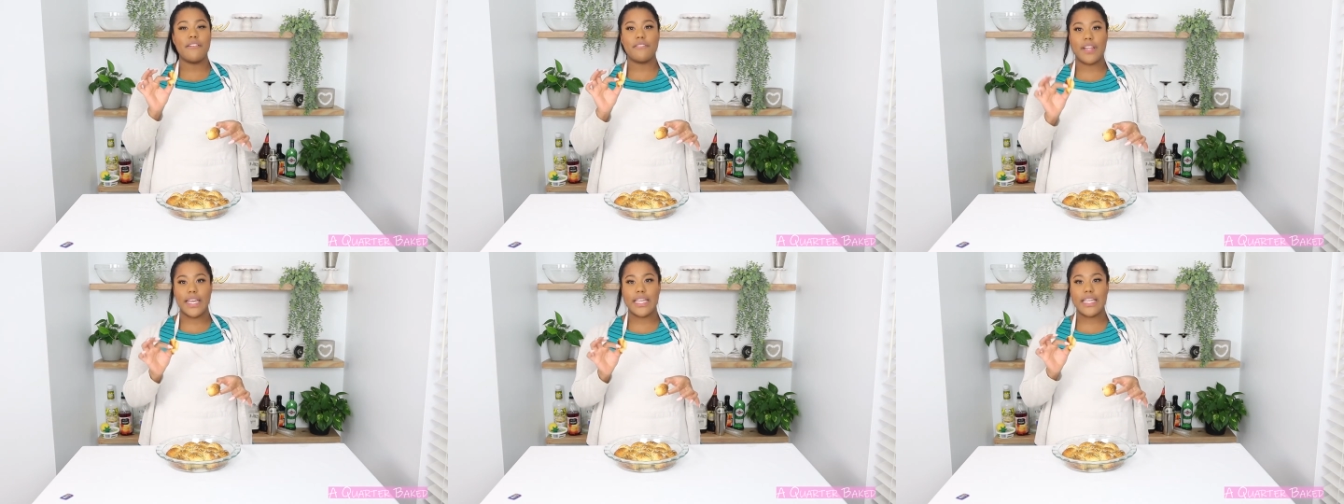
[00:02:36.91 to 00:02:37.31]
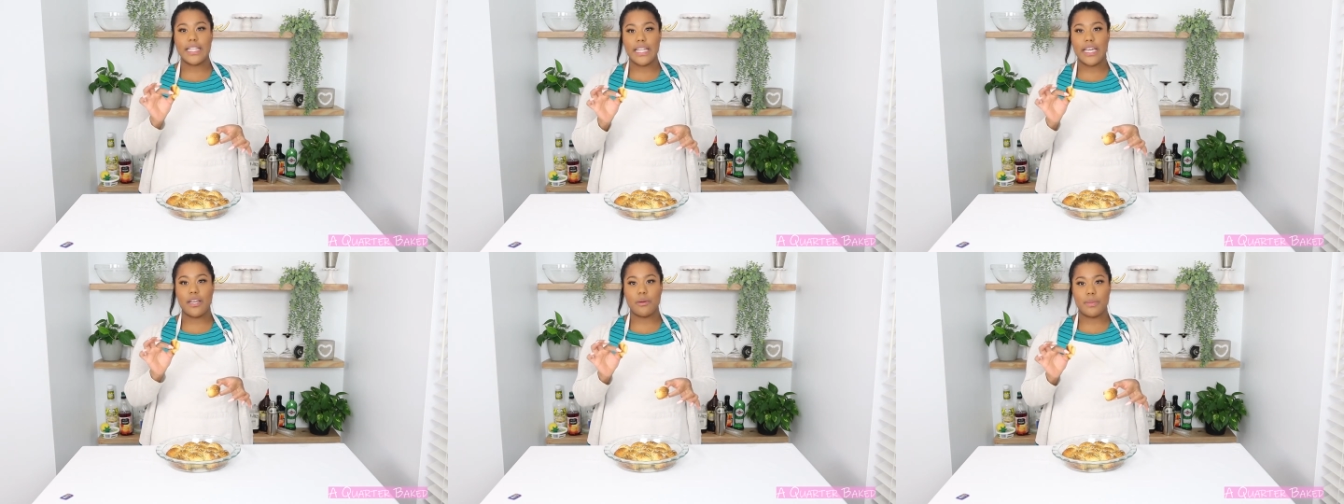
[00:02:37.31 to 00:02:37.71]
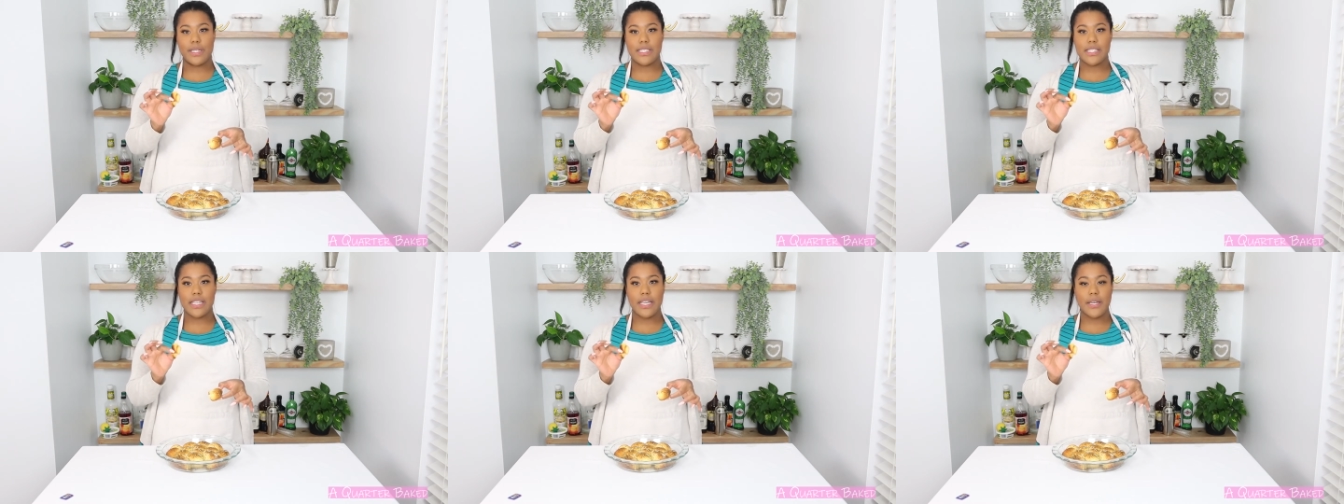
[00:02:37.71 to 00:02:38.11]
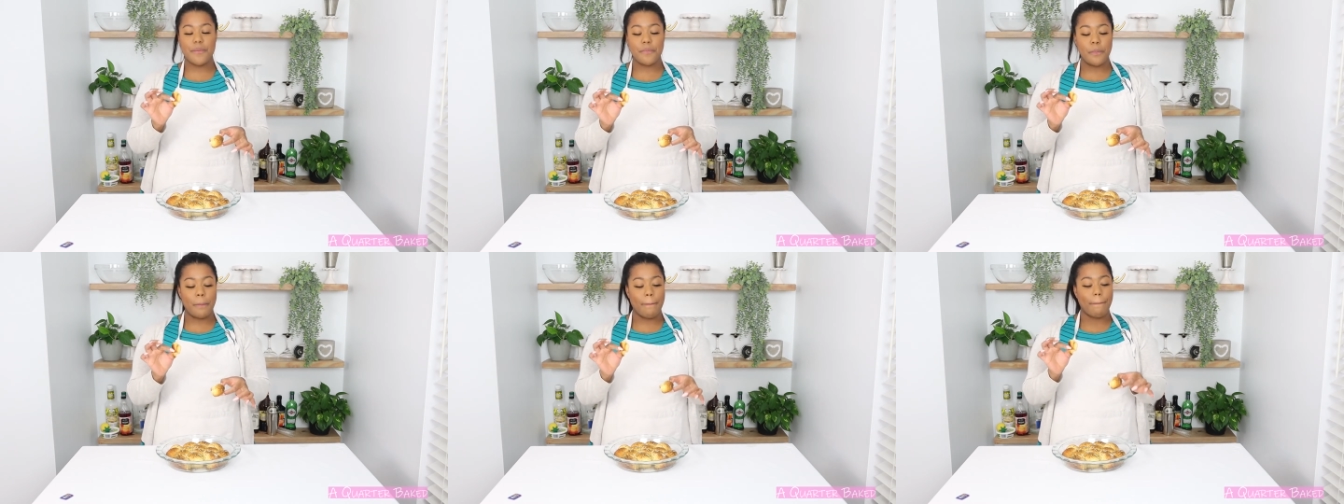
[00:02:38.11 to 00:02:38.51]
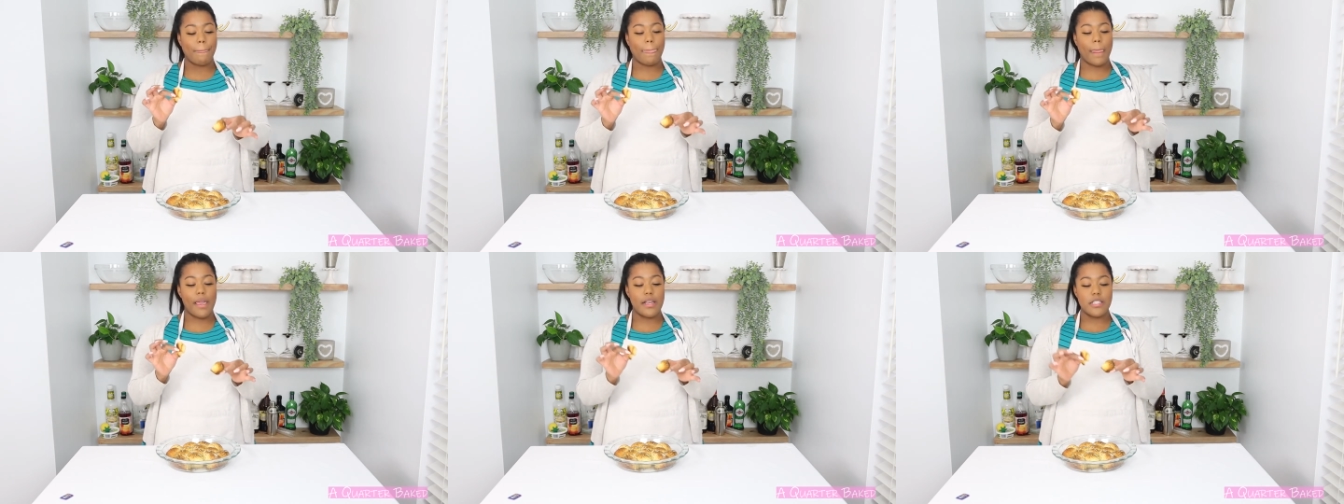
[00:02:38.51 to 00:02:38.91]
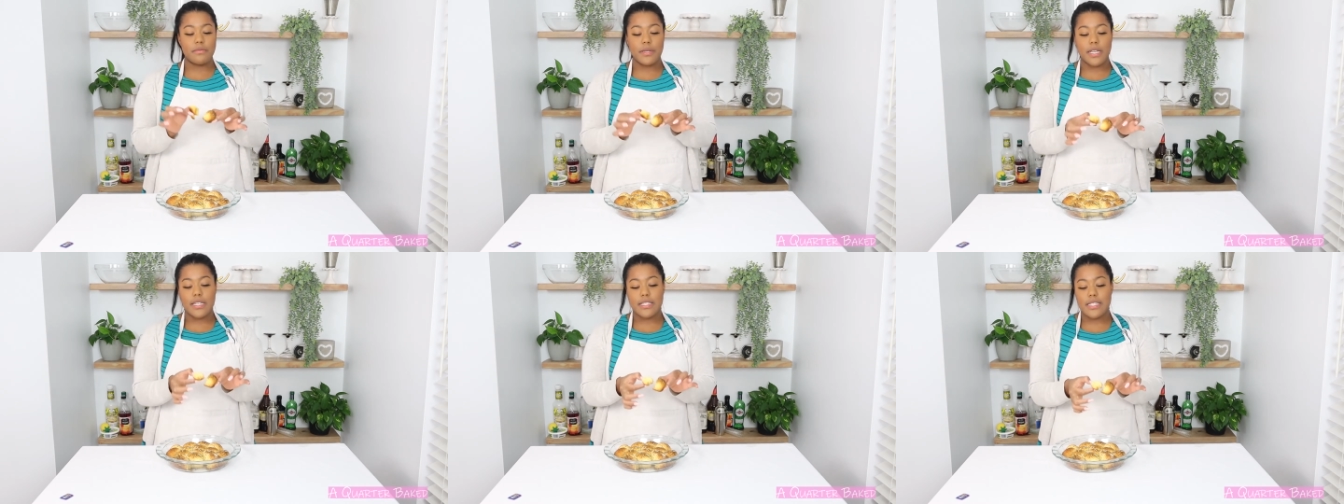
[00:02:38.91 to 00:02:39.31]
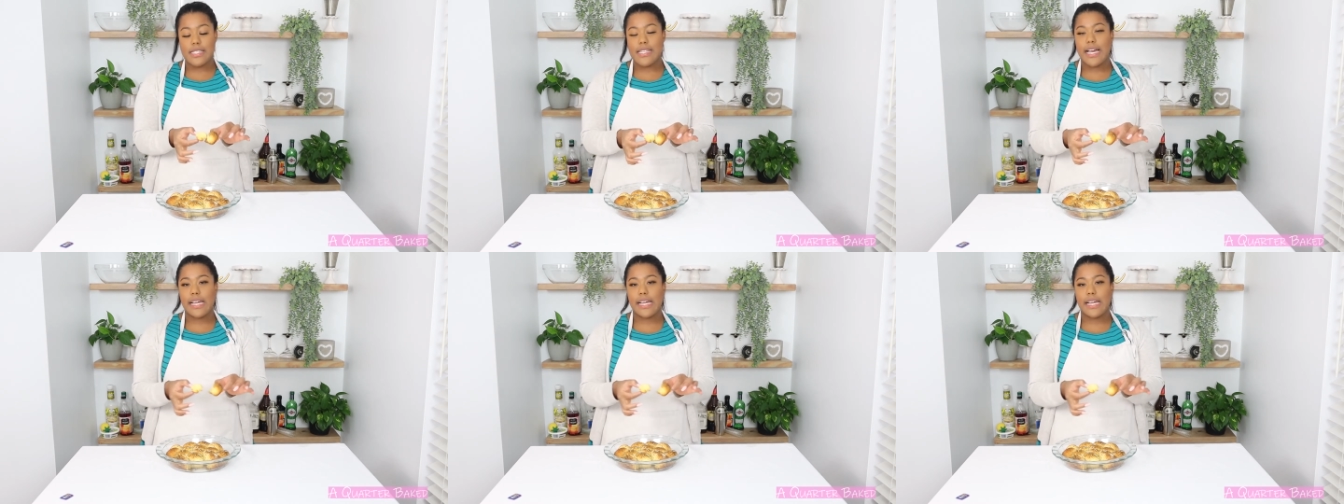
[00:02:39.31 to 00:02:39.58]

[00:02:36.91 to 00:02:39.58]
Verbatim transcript: flaky layer biscuit. It's because it's